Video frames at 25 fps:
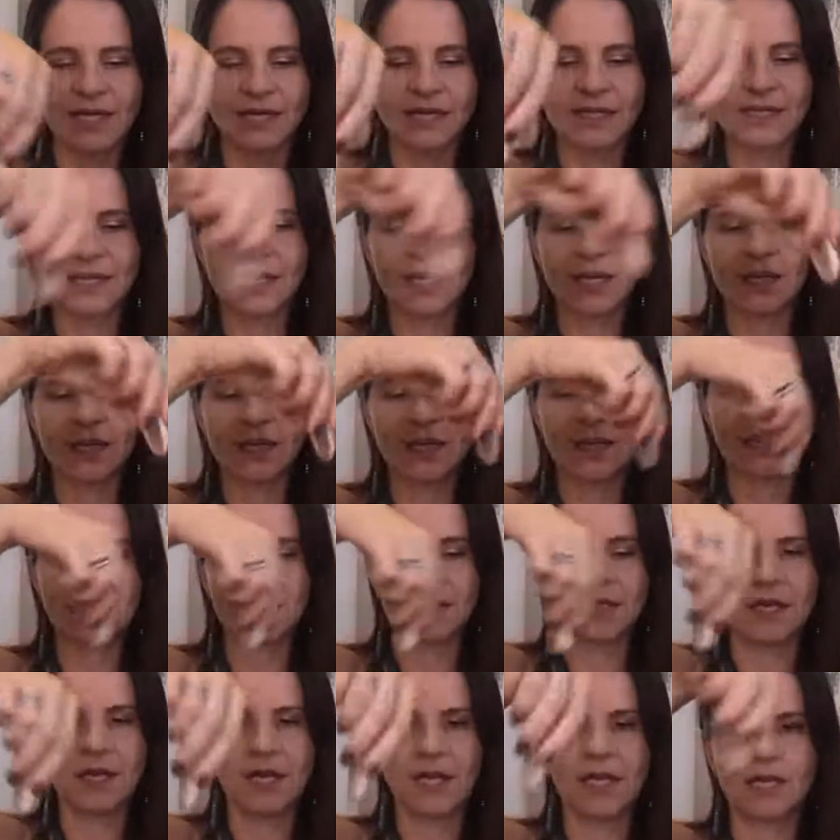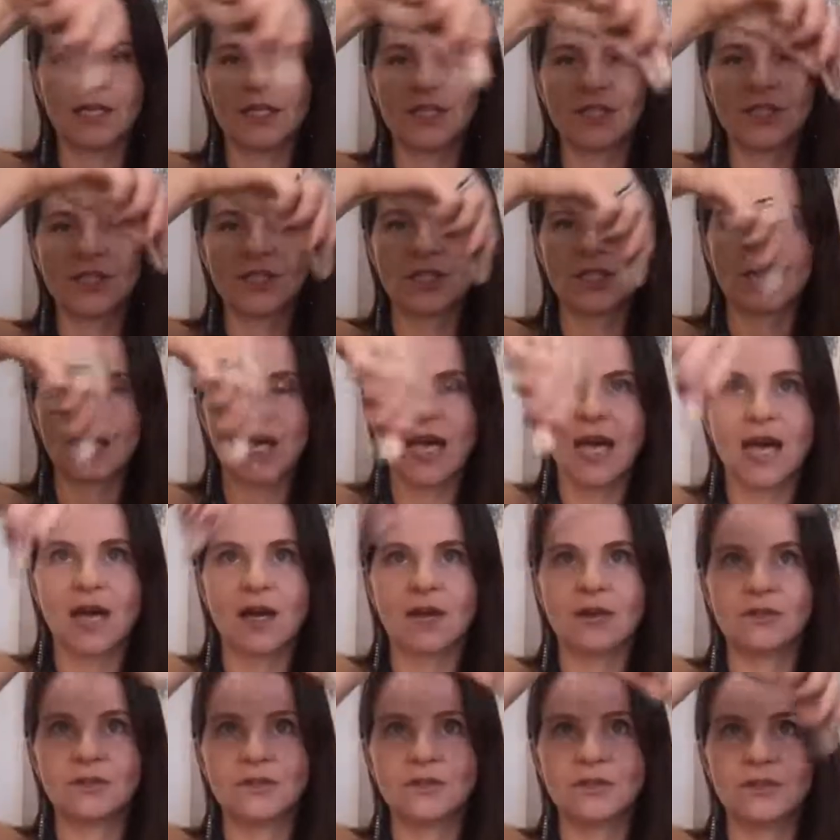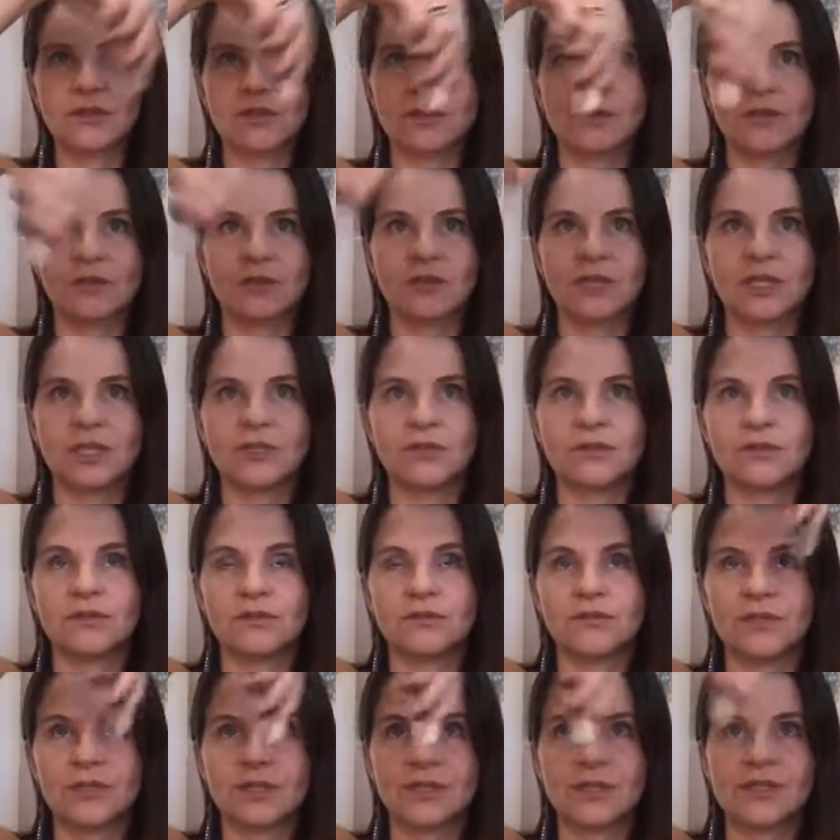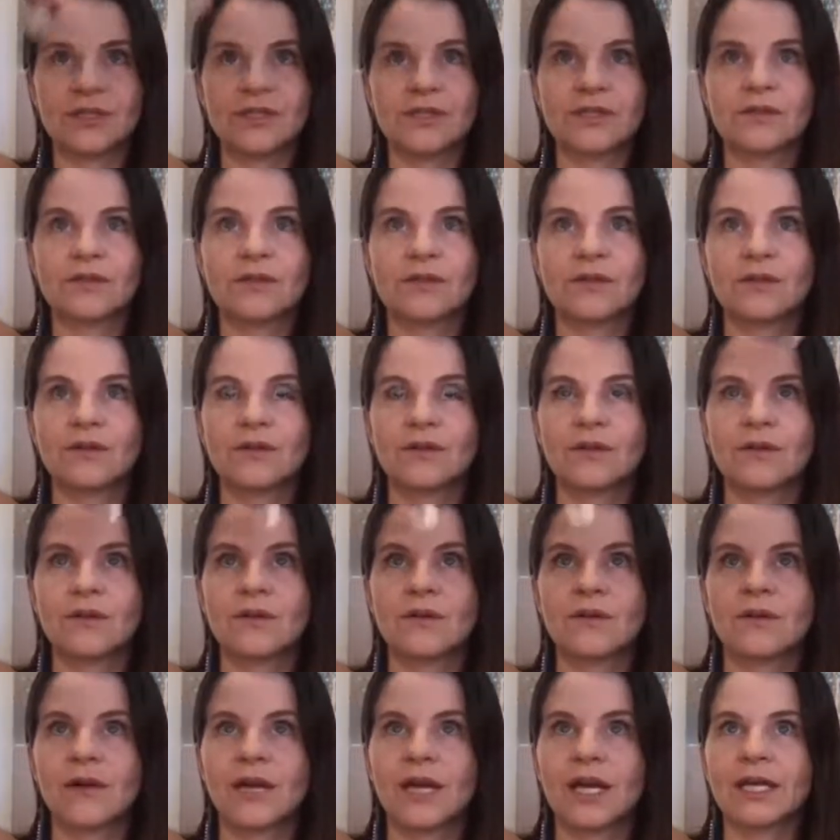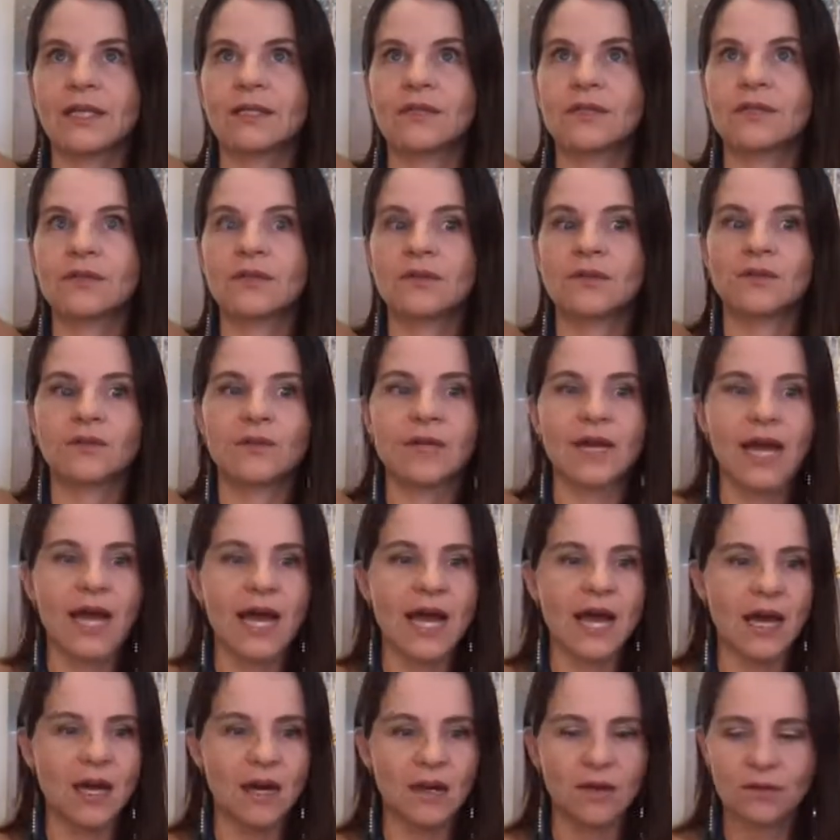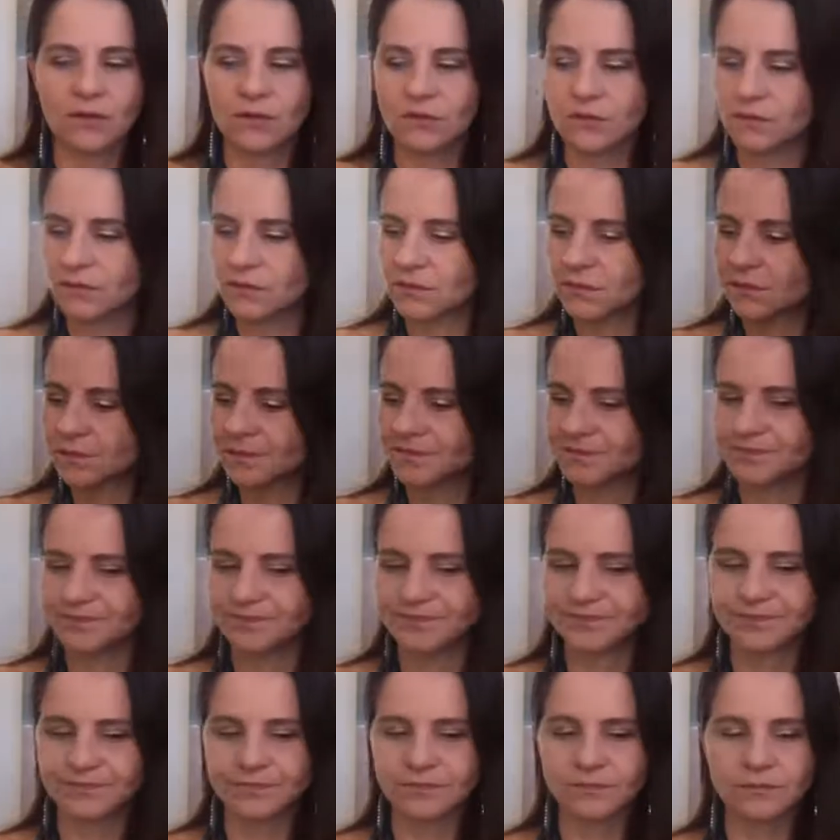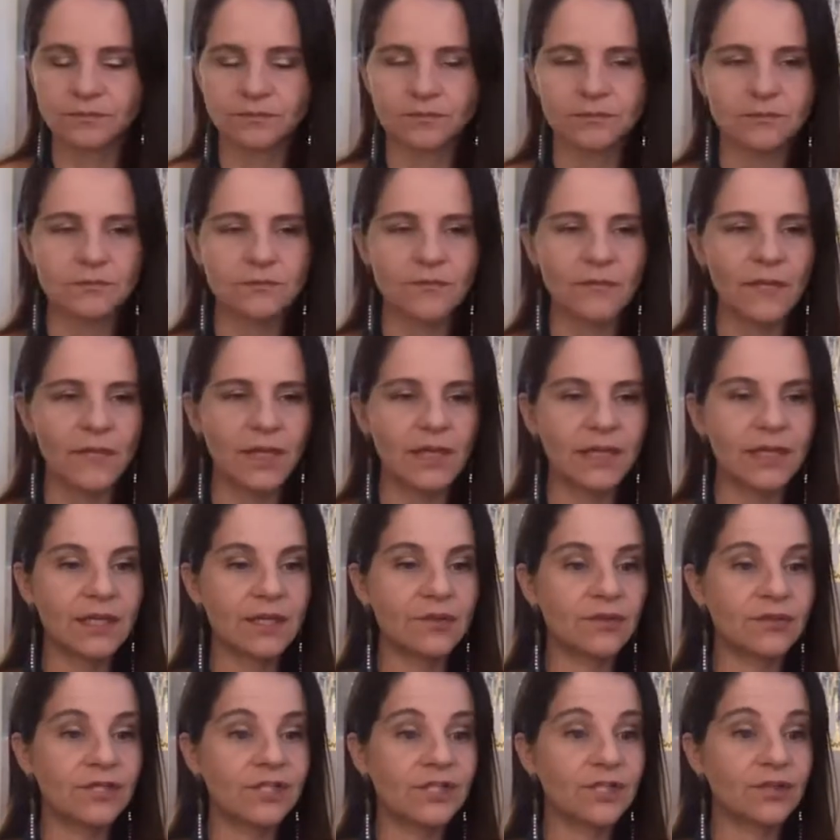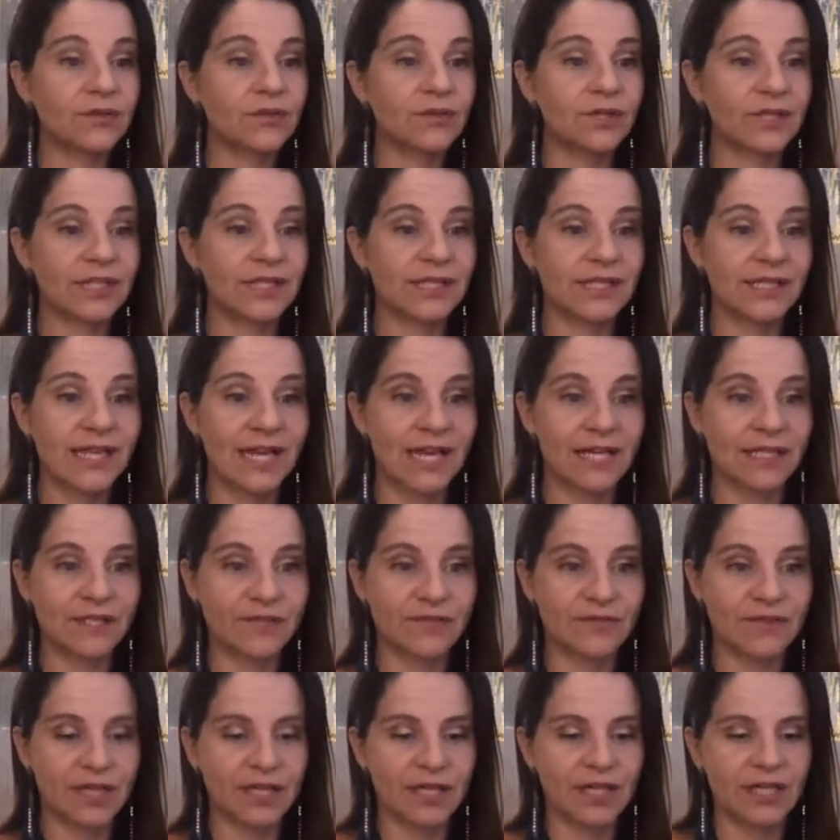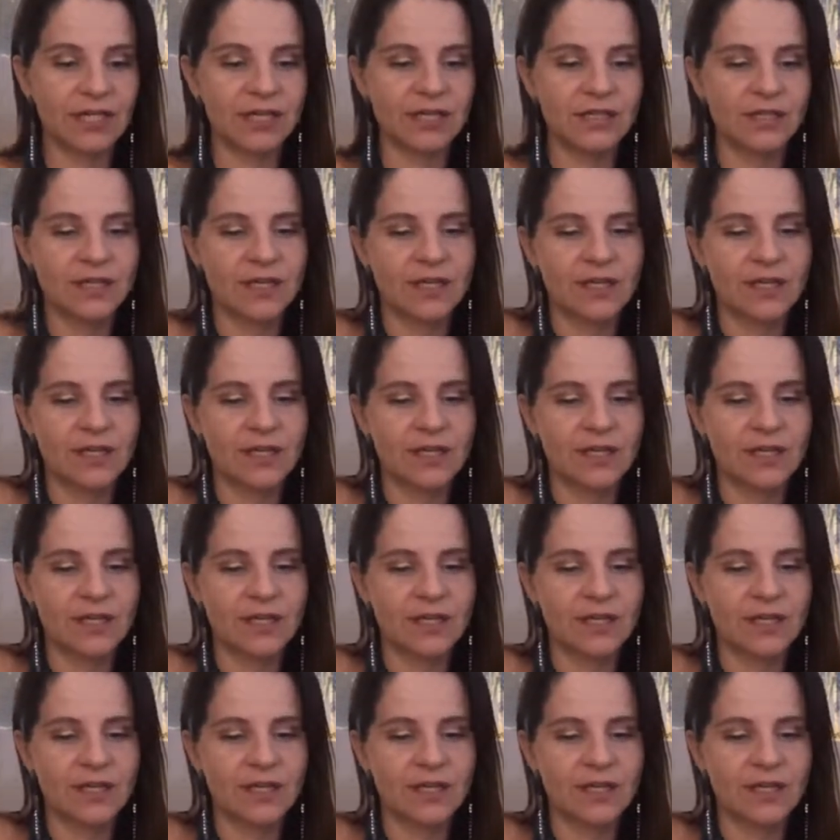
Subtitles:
sending the energy out to the universe, right? So now the crystal grid is activated,